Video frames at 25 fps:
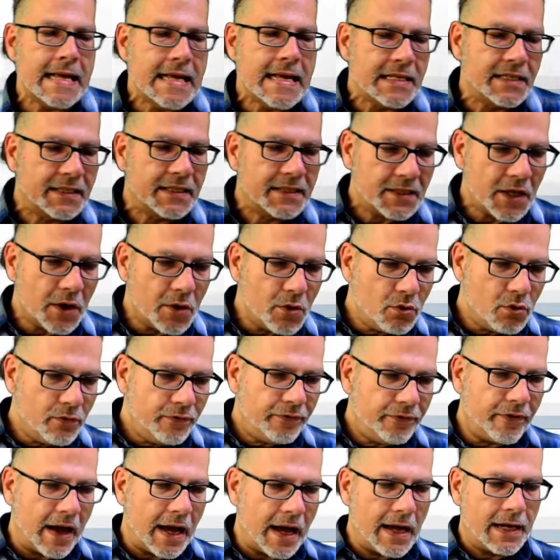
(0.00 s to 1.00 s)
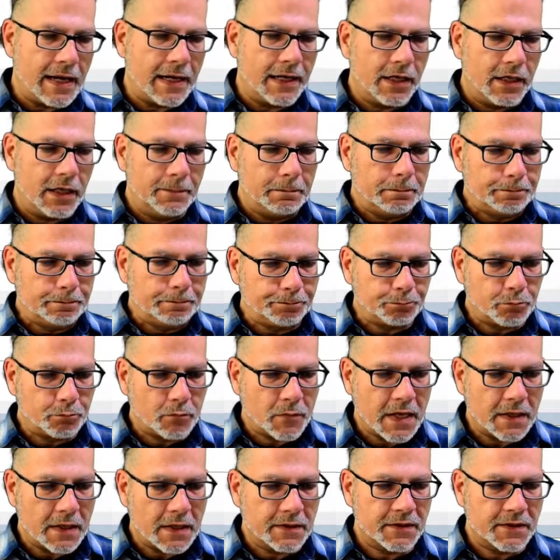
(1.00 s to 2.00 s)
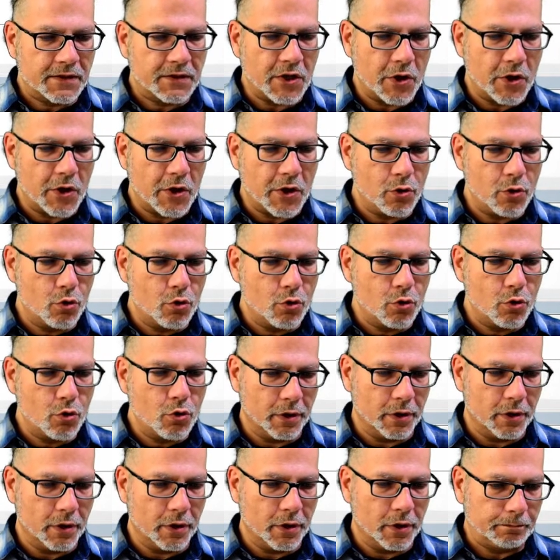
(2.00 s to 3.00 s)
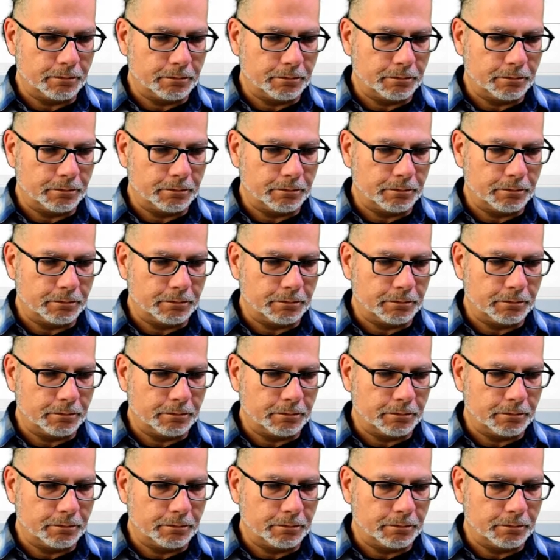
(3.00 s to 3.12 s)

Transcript: So far, so good.